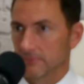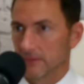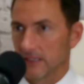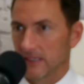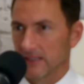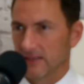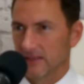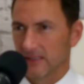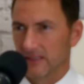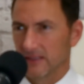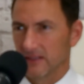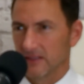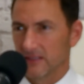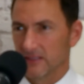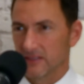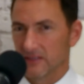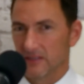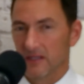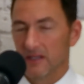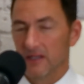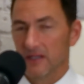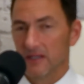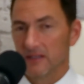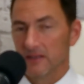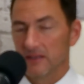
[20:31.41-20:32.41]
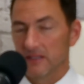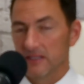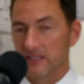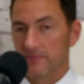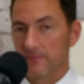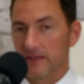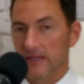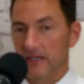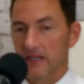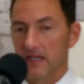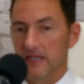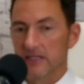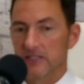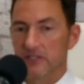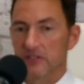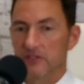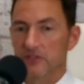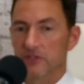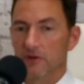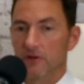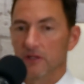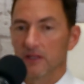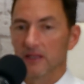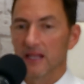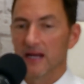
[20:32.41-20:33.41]
I think these
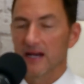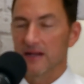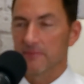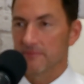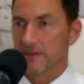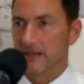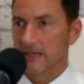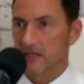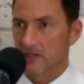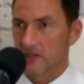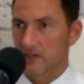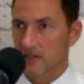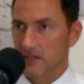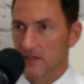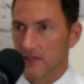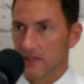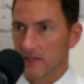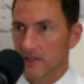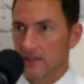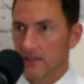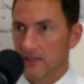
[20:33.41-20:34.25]
medications are a lot better